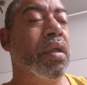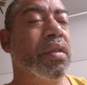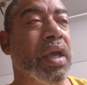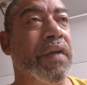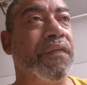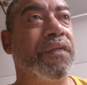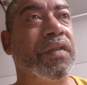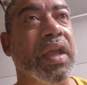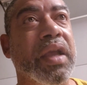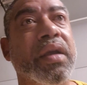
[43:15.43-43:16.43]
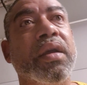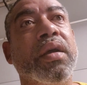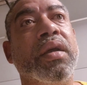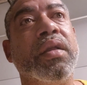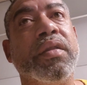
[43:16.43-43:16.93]
that think
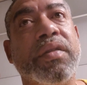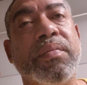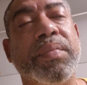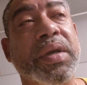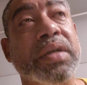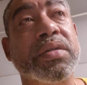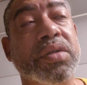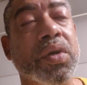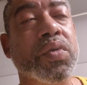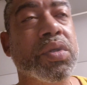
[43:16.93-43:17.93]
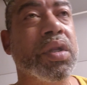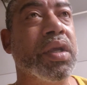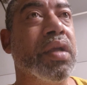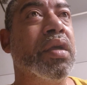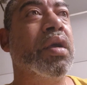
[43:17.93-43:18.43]
because
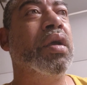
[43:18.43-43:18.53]
society